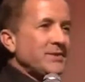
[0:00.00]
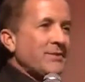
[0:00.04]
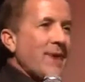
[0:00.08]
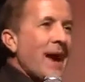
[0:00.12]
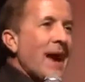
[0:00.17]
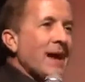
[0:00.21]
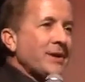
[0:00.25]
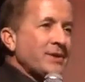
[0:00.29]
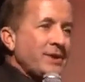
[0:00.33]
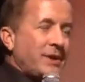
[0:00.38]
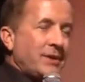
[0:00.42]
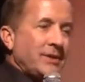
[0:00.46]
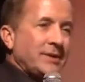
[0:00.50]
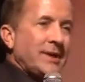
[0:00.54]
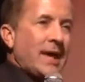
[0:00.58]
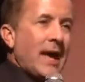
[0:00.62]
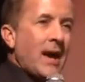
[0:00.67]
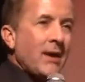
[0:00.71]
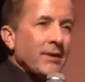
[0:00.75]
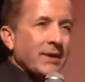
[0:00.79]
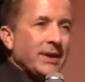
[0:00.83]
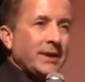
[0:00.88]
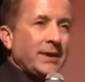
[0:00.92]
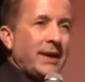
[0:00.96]
as rational
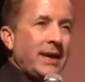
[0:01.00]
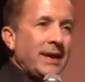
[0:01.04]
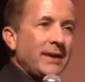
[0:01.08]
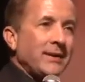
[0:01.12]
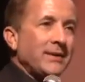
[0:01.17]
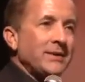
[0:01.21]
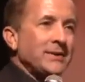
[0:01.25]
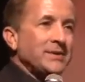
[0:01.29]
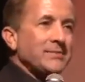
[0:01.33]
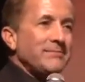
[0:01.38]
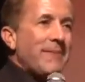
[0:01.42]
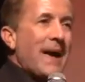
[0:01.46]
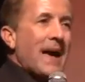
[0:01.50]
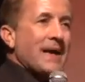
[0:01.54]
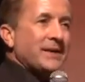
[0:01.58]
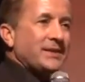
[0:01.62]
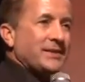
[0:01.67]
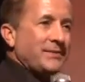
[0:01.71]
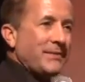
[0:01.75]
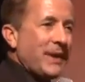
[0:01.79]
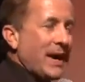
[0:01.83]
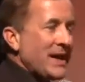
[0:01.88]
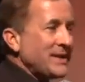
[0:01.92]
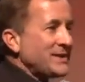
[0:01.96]
calculators,
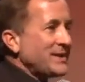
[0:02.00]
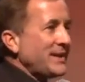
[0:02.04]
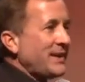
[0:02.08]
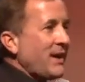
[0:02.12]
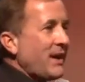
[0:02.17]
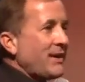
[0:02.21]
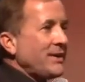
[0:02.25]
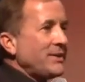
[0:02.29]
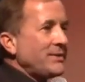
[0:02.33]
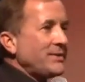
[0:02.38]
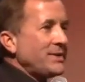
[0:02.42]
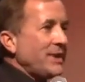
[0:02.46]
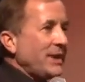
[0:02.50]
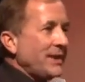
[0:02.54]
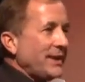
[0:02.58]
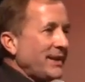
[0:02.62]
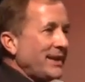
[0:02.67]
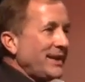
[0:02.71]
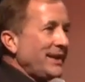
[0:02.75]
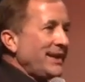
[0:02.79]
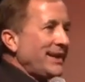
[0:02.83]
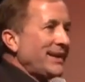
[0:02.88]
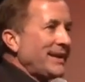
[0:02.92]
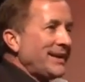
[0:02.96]
maximizing our
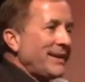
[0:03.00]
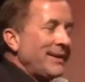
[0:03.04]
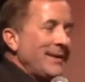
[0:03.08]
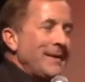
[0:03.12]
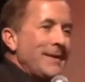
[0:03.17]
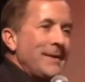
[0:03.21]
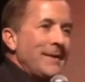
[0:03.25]
utility